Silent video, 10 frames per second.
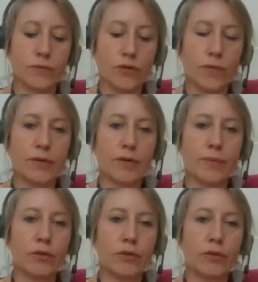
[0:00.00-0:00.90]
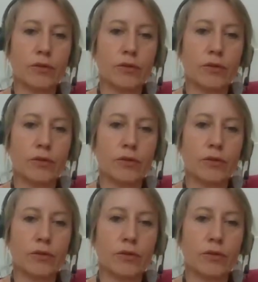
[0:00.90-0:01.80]
during the
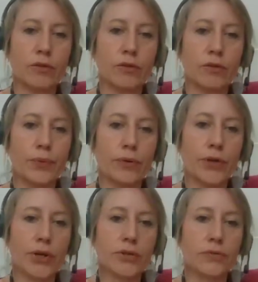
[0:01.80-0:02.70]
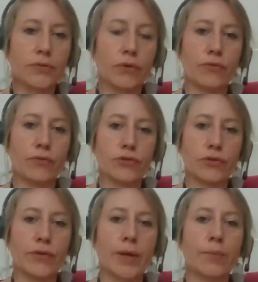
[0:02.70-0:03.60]
below periods. For the
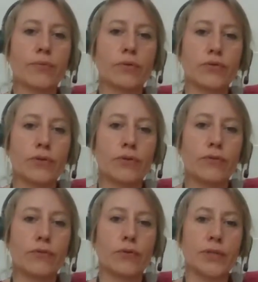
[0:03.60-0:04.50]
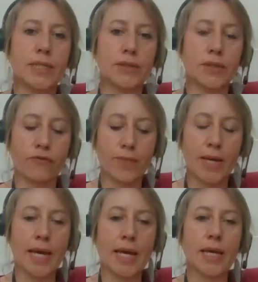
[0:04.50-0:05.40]
first preference from the 14th of
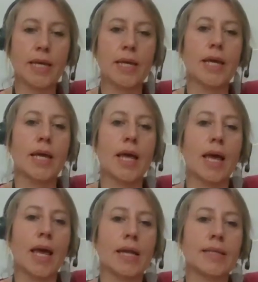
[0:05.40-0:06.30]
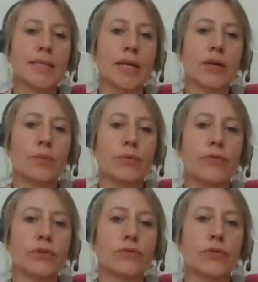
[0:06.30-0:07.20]
May, and second
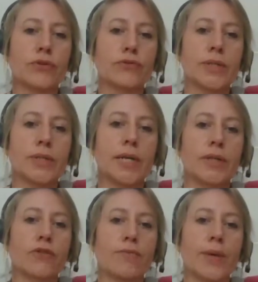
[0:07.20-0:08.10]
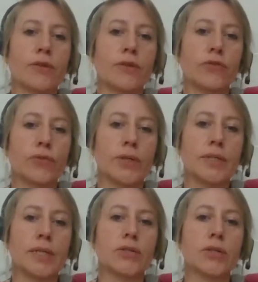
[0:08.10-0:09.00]
preference for the 28th of May and the
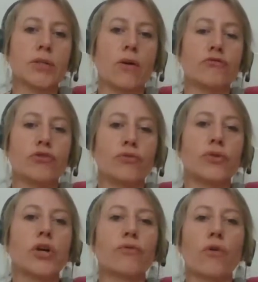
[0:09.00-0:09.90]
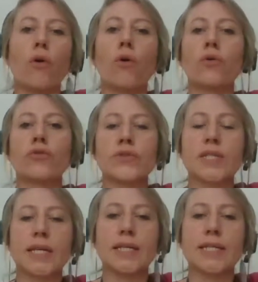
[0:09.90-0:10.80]
20th of June. For all
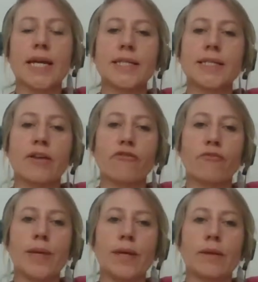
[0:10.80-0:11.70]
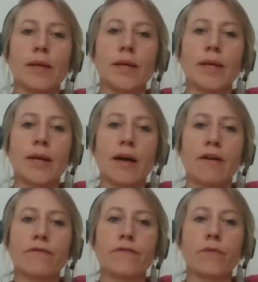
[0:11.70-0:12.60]
those key dates, they've been like,
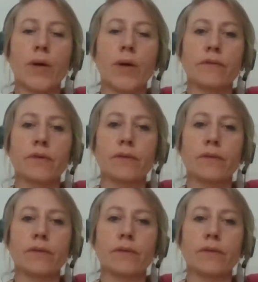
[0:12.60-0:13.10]
I've went